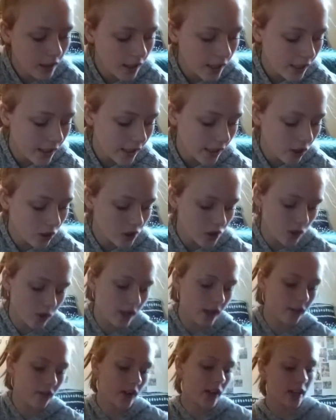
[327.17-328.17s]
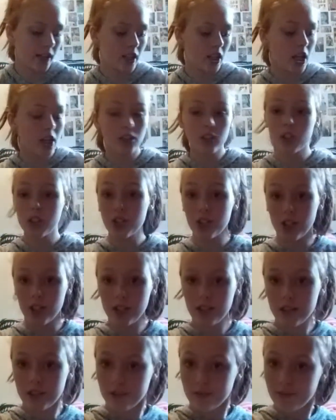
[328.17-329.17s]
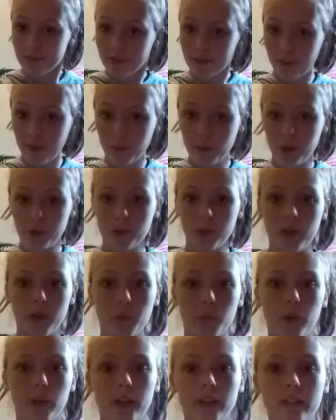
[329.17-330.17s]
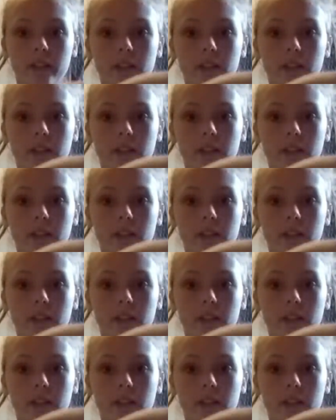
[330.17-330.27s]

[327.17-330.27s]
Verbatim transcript: And I also have another shirt from Rue 21.